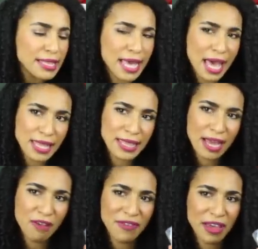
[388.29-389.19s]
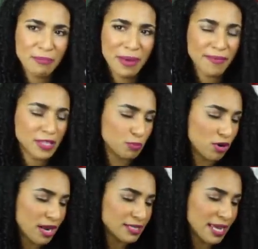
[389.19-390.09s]
The other thing I found about this
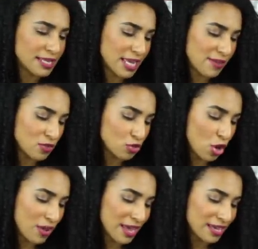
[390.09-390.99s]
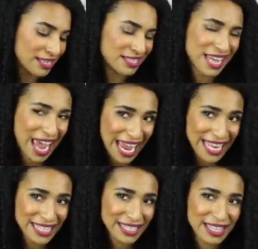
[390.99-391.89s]
product is, even though it
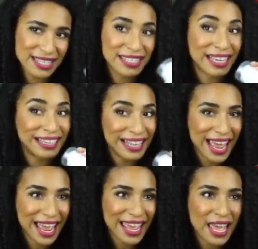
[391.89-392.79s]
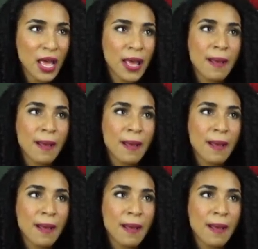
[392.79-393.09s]
contains this clay,